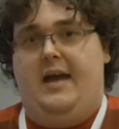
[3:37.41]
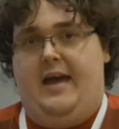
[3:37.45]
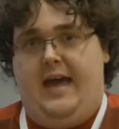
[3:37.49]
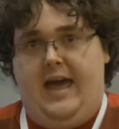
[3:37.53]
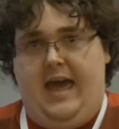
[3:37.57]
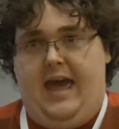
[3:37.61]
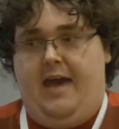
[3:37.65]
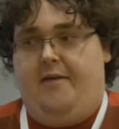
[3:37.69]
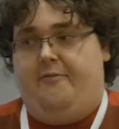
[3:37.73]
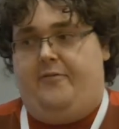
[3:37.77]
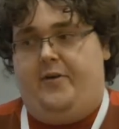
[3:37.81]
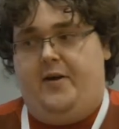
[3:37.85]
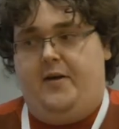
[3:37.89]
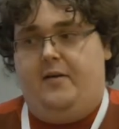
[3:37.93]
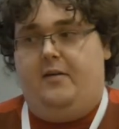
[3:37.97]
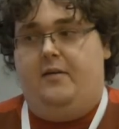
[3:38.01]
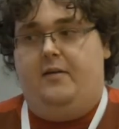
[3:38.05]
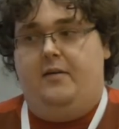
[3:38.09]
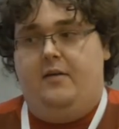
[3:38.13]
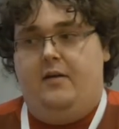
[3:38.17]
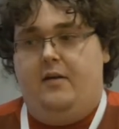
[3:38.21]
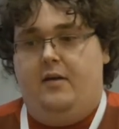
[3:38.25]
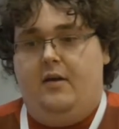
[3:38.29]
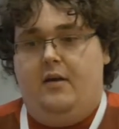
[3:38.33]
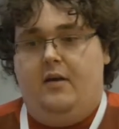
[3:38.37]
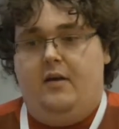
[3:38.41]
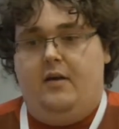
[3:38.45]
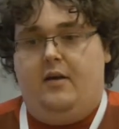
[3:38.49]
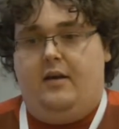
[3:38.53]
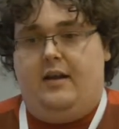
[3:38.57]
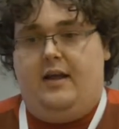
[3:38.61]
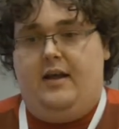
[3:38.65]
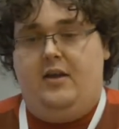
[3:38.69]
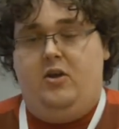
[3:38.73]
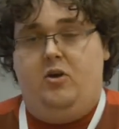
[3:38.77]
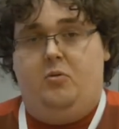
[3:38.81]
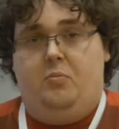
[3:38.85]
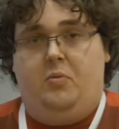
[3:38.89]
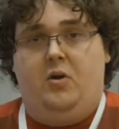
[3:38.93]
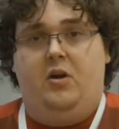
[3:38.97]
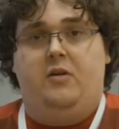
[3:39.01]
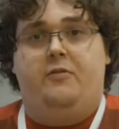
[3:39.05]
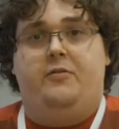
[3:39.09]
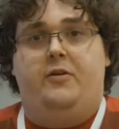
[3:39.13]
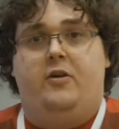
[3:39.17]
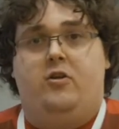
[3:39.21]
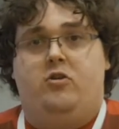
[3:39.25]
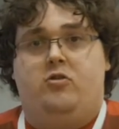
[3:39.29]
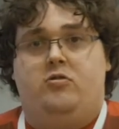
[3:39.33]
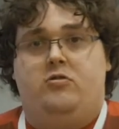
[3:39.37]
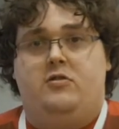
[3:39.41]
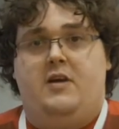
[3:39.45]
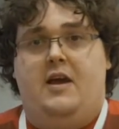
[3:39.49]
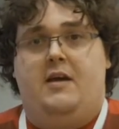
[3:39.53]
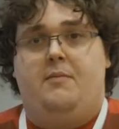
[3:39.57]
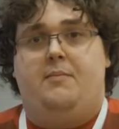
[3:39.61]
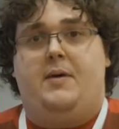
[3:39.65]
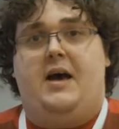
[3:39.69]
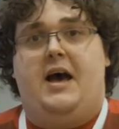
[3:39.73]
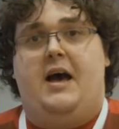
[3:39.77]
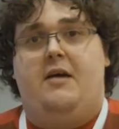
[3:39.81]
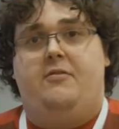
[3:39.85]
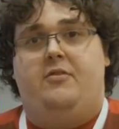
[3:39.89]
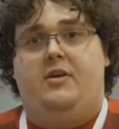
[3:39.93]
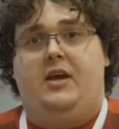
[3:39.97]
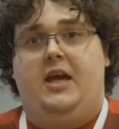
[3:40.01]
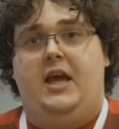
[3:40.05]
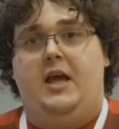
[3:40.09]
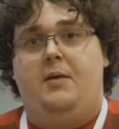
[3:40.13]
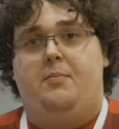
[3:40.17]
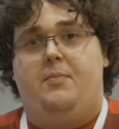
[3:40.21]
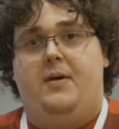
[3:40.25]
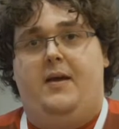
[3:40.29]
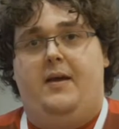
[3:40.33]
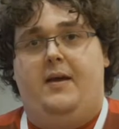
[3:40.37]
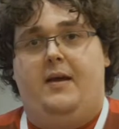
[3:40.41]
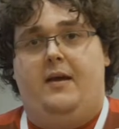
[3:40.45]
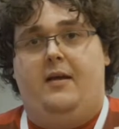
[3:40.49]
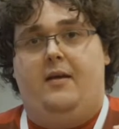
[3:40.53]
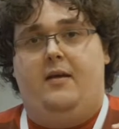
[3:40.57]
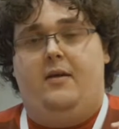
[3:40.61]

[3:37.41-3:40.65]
ever like your money for the trip, either keep it,